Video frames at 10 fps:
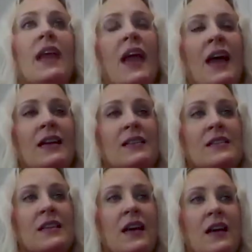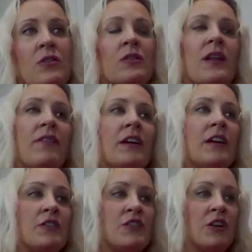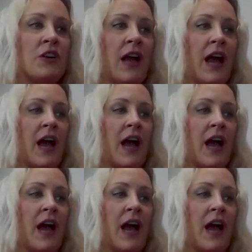And your love and concern,